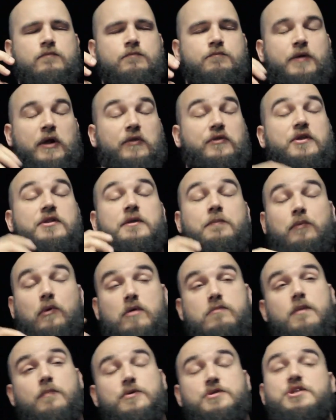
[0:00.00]
built-in
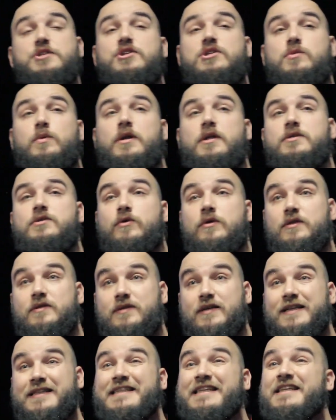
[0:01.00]
deployment procedures with it, so
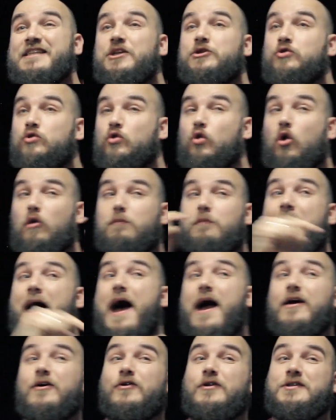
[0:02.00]
it's easy to roll
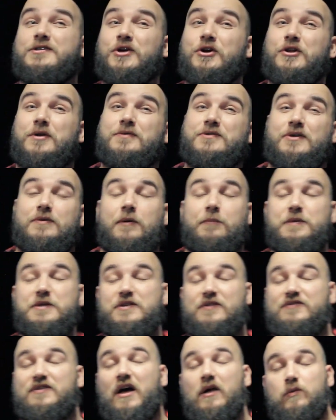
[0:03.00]
back on a piece
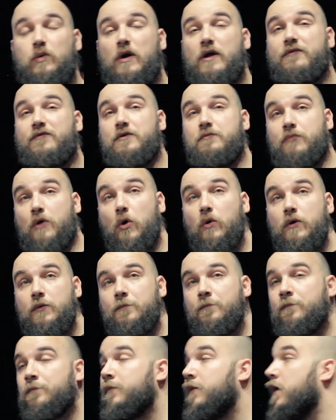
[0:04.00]
of software if it broke.
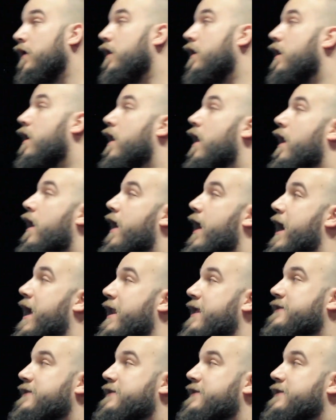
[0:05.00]
And